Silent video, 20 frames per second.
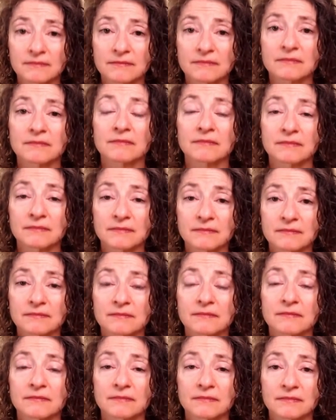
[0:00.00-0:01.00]

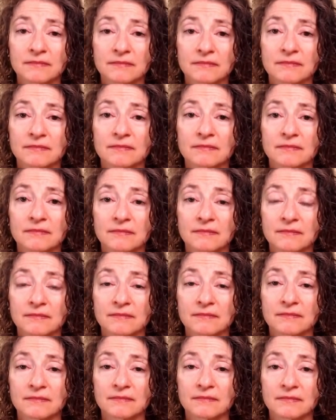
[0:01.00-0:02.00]

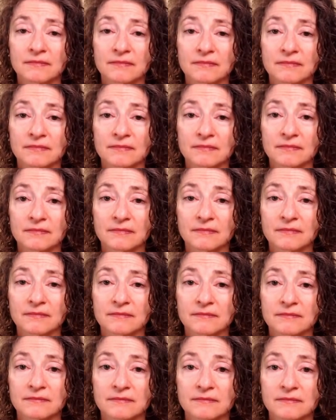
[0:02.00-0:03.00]

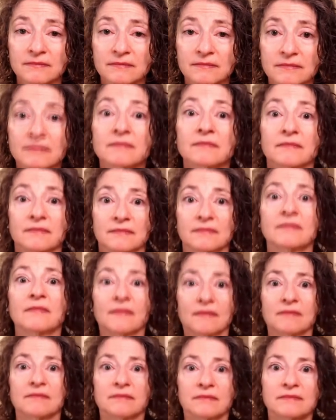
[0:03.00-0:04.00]

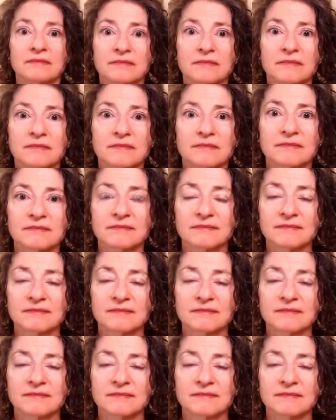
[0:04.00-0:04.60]
The person shown says nothing.